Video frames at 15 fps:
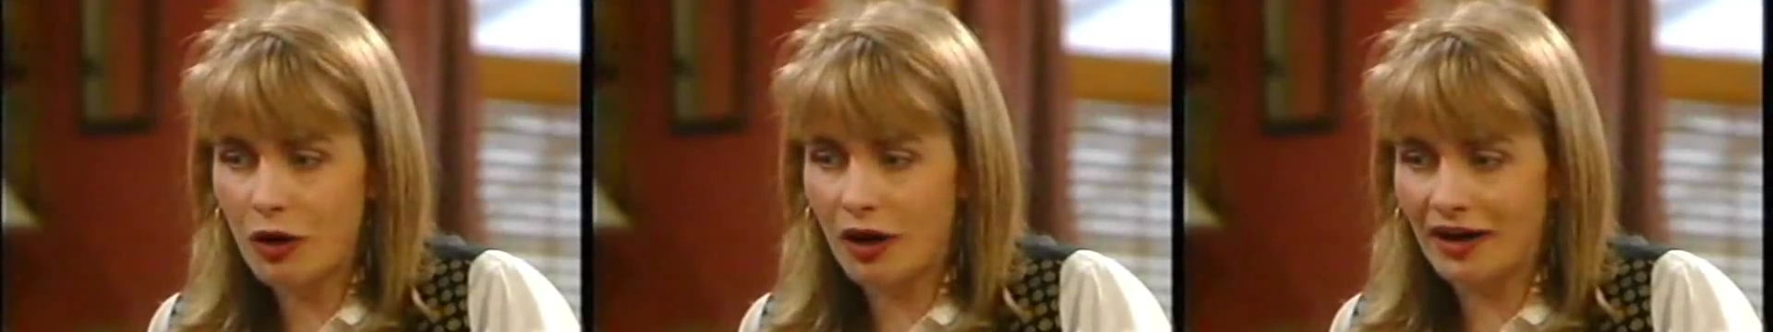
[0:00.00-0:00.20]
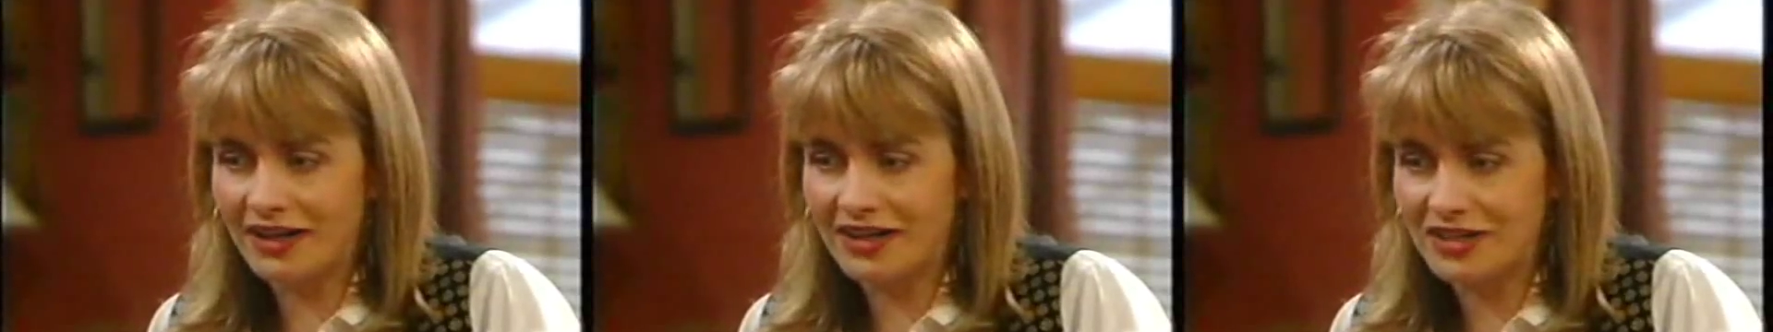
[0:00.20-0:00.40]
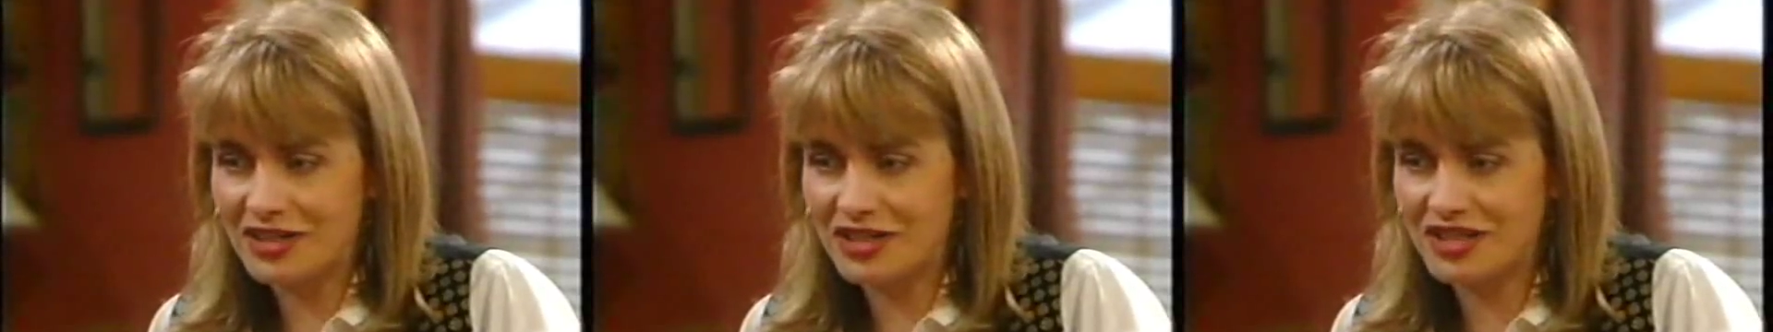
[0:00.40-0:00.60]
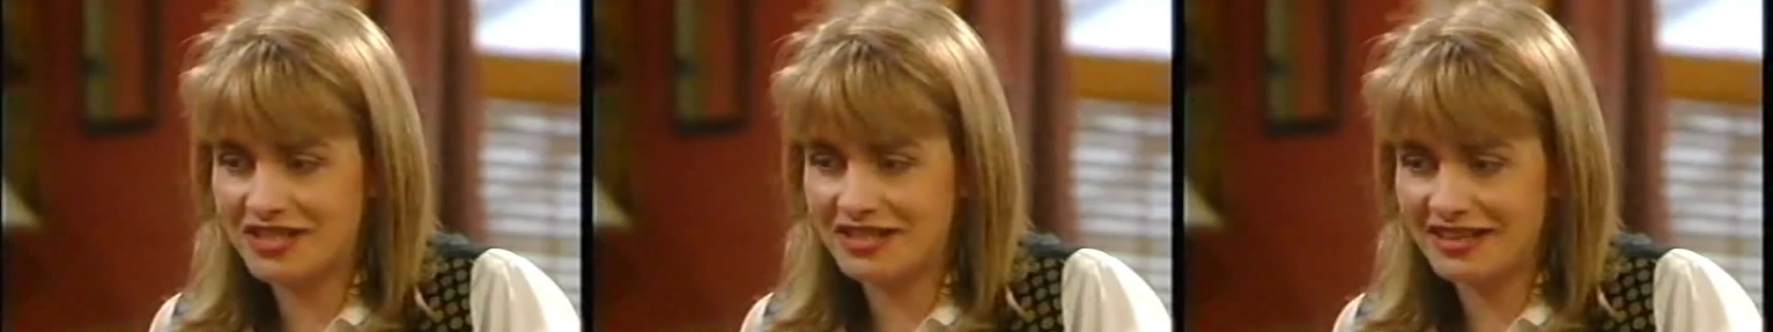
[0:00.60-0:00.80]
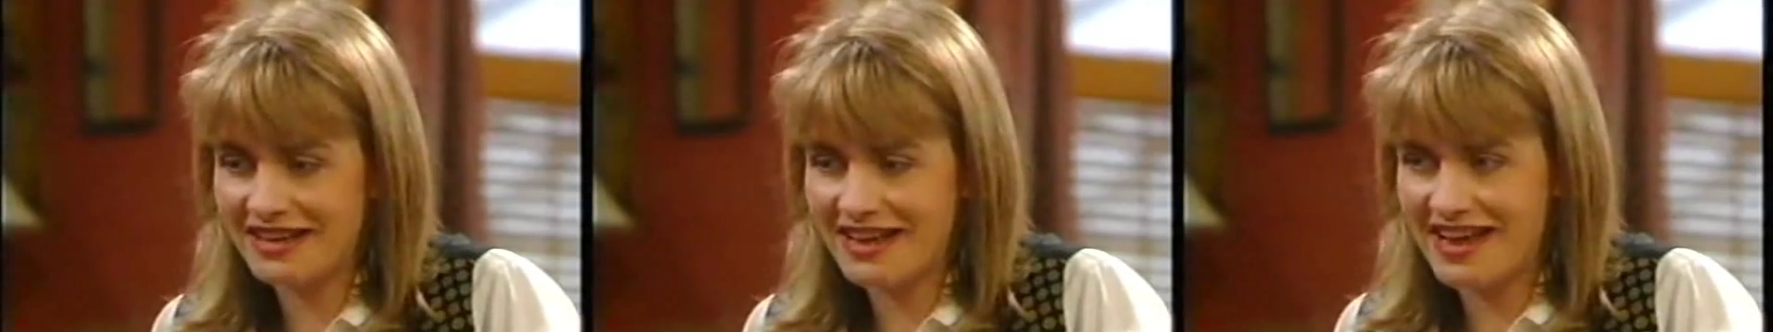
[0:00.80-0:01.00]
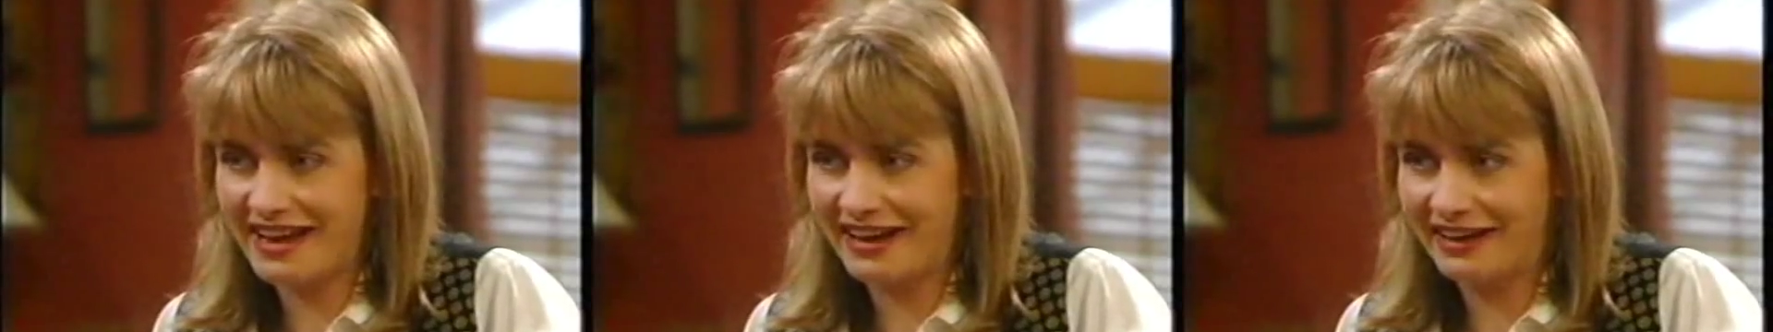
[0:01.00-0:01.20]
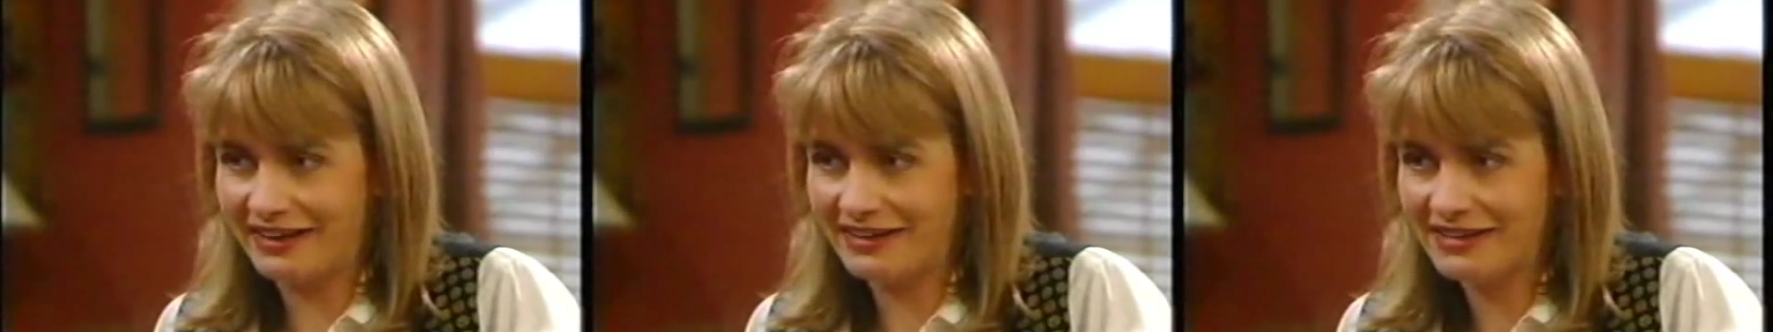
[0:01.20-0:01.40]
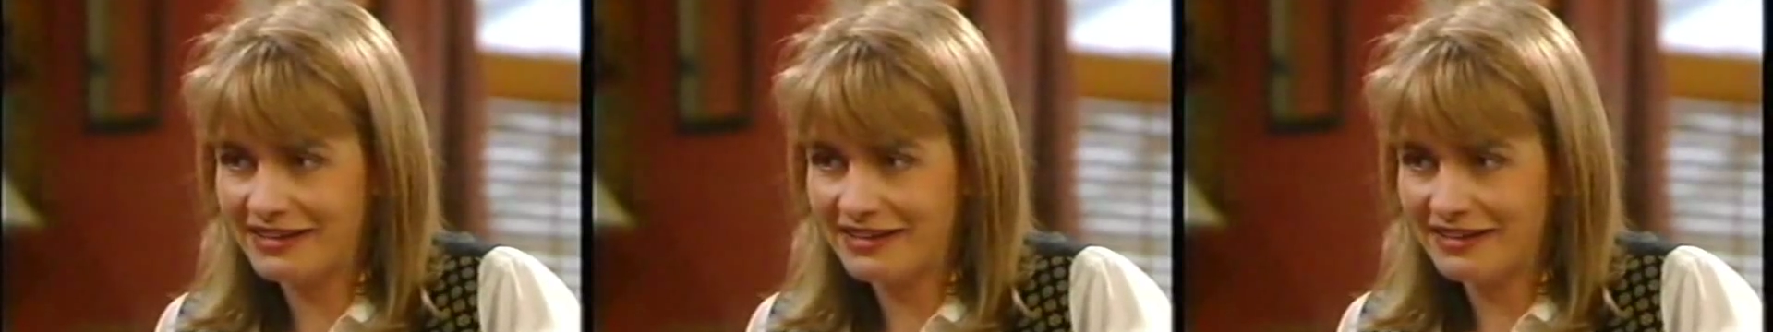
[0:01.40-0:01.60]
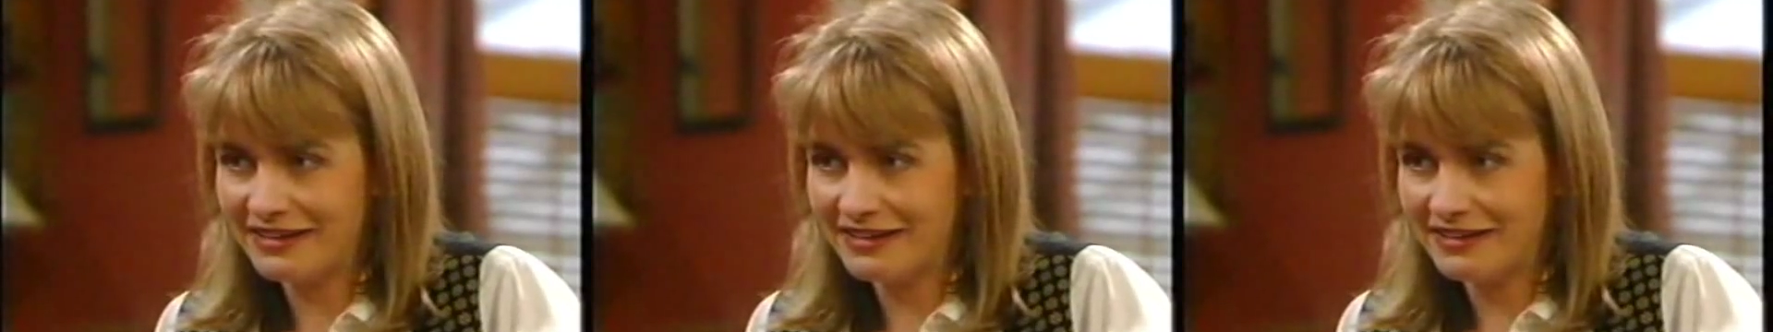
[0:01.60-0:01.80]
Oh, I say.